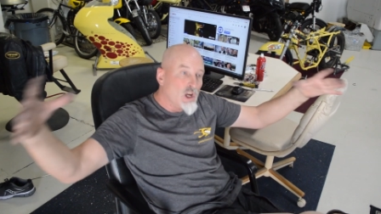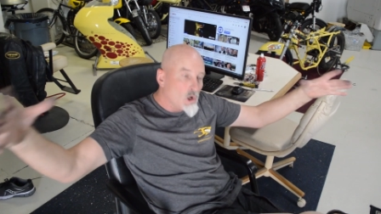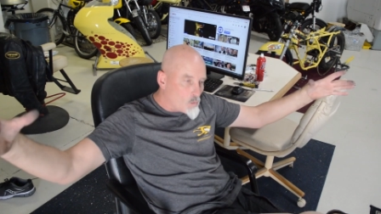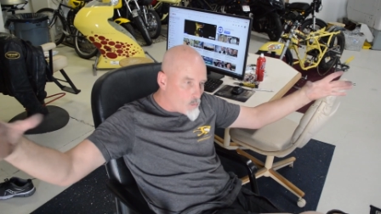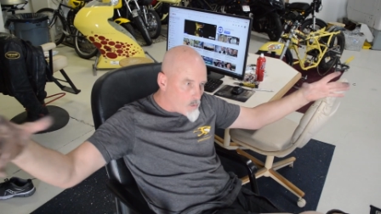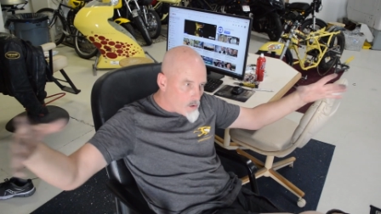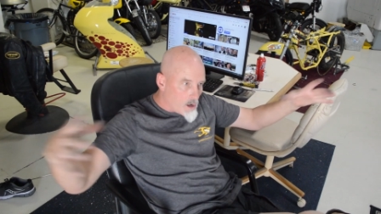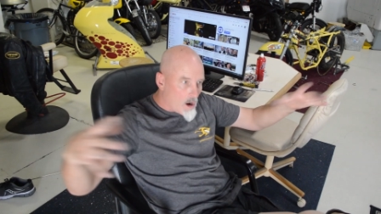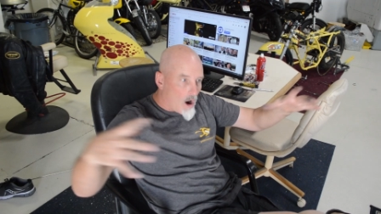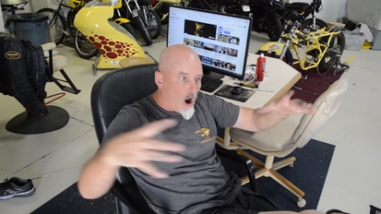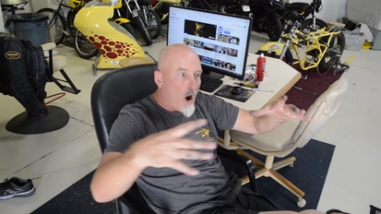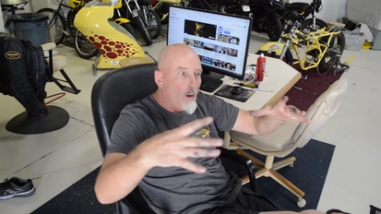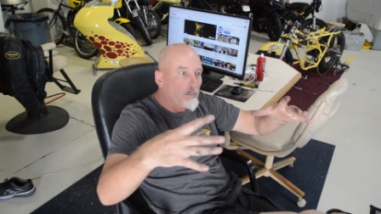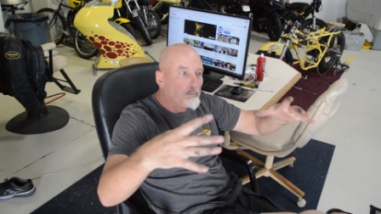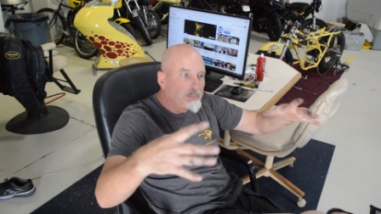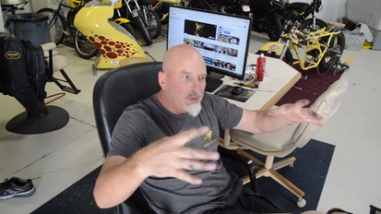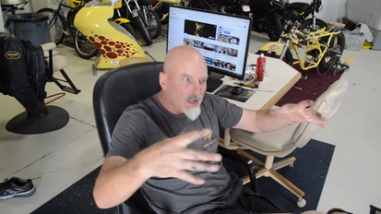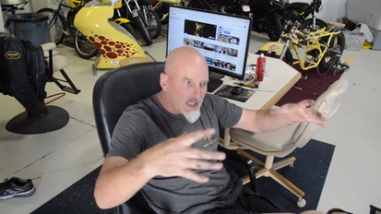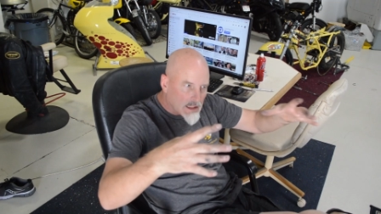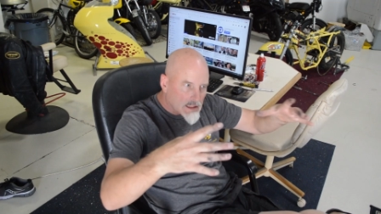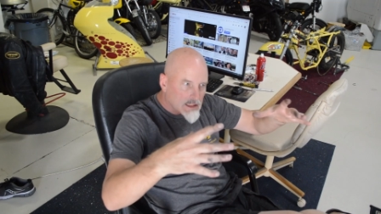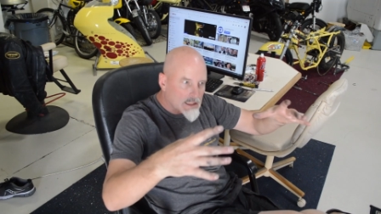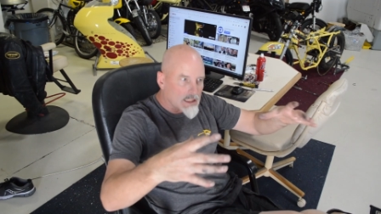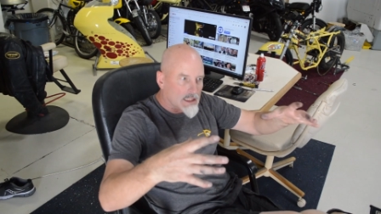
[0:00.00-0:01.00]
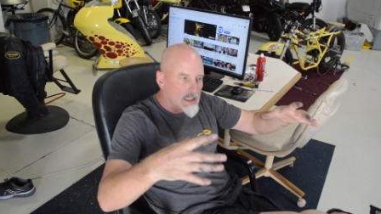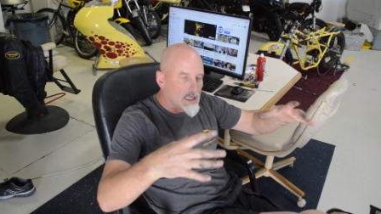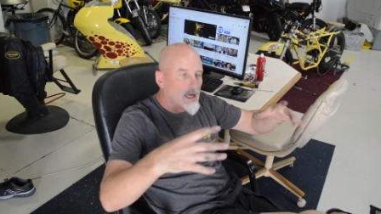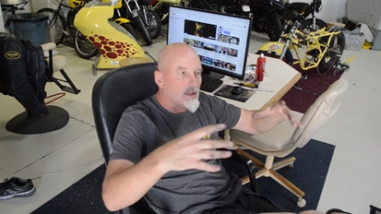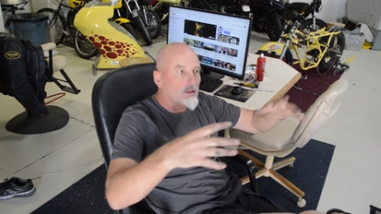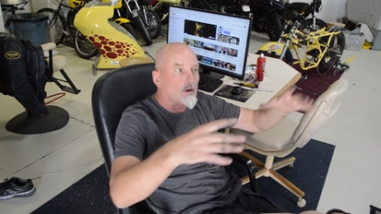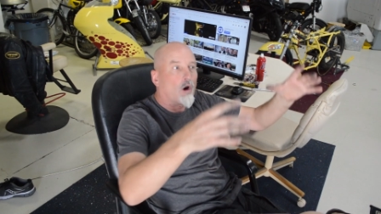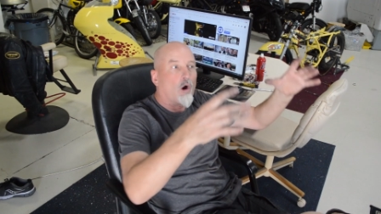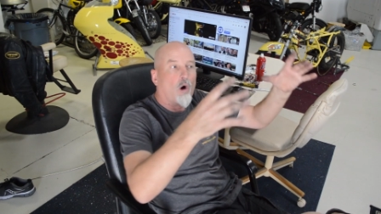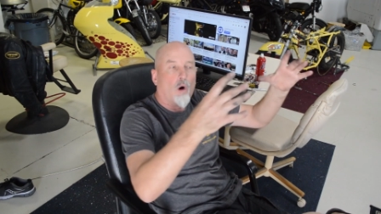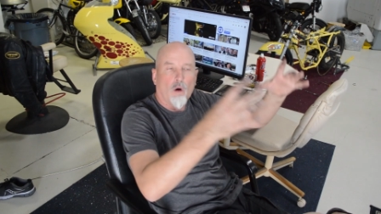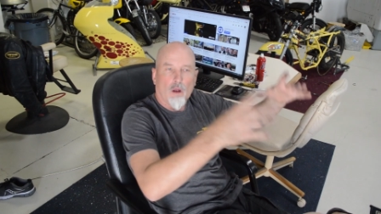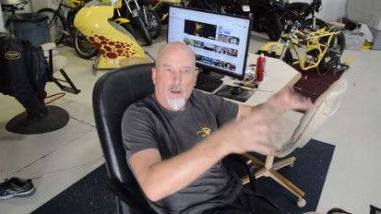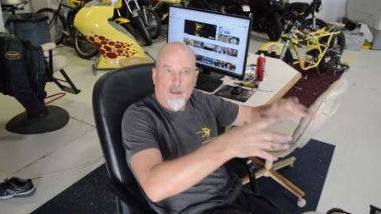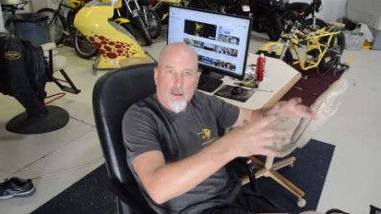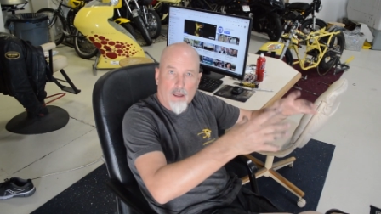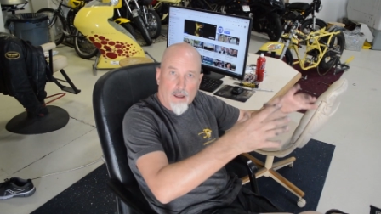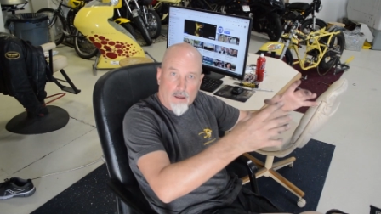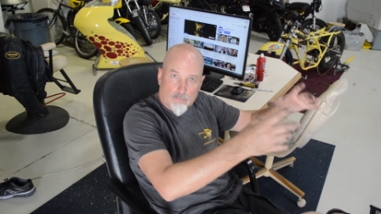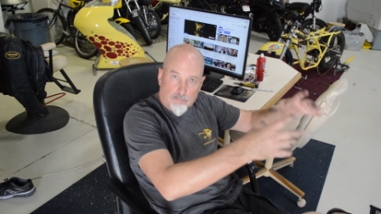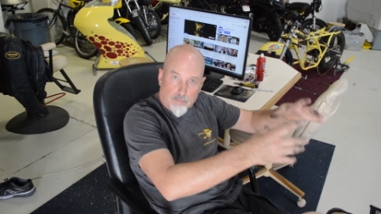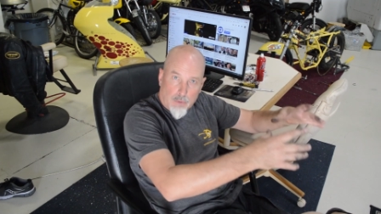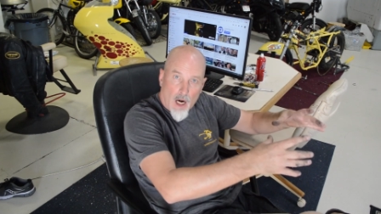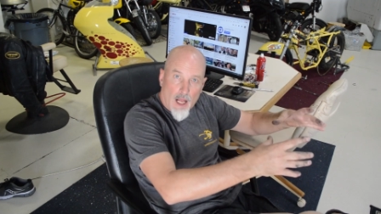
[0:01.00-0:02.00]
We all pit together. Oh,
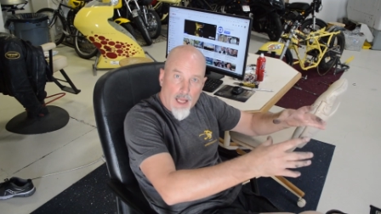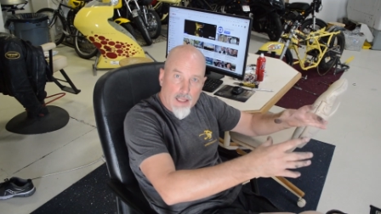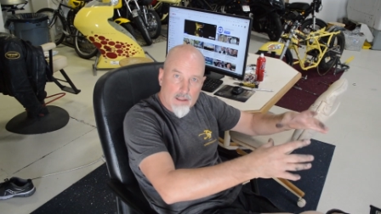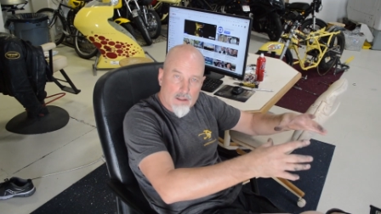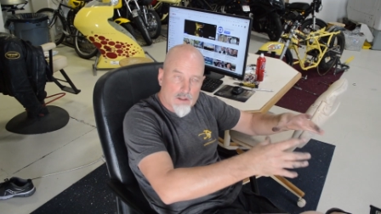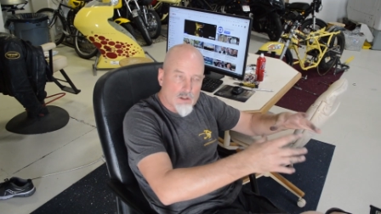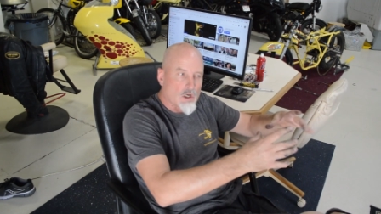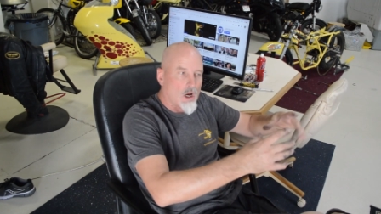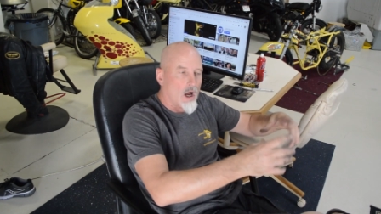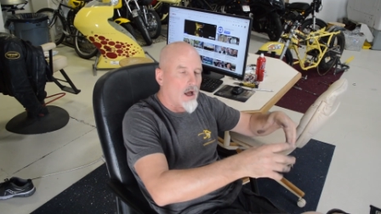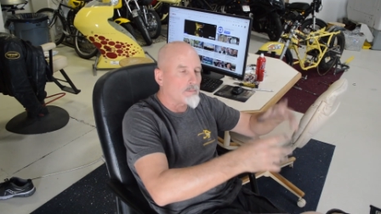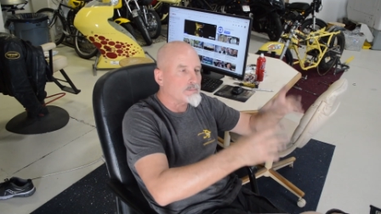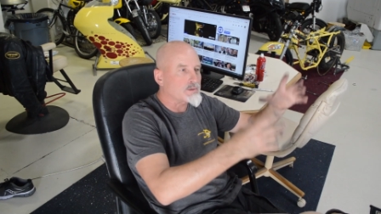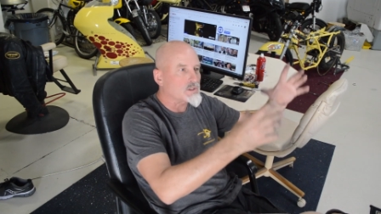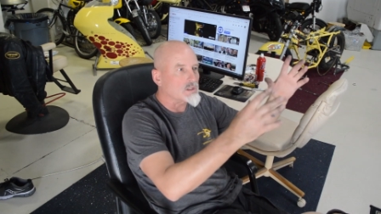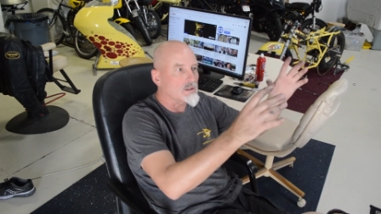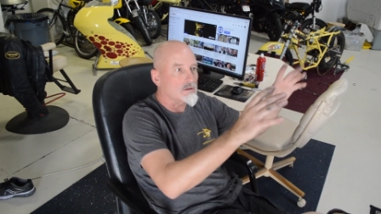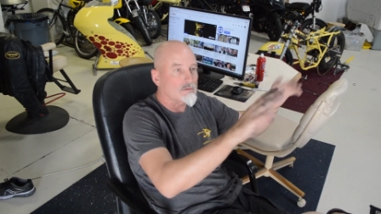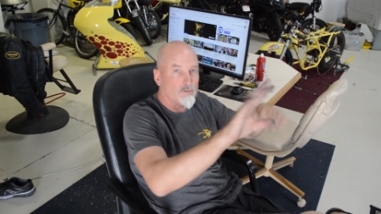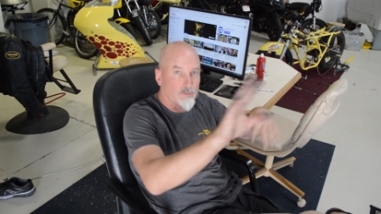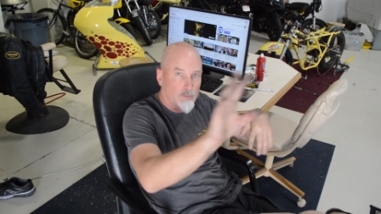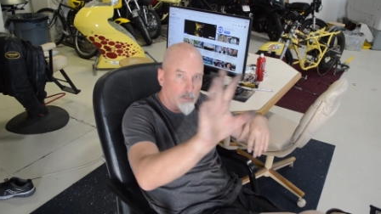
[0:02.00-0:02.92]
and Brian Thompson.